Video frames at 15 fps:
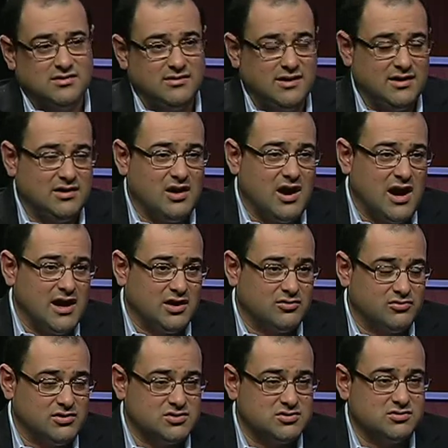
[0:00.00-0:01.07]
they have higher
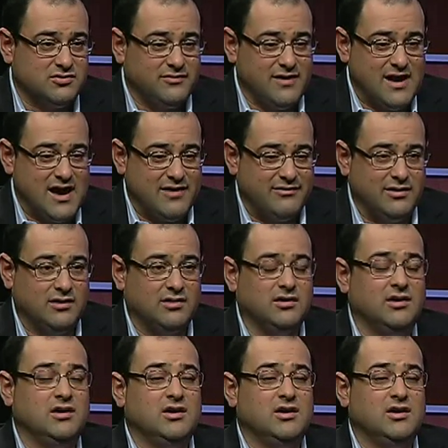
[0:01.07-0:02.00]
risk of having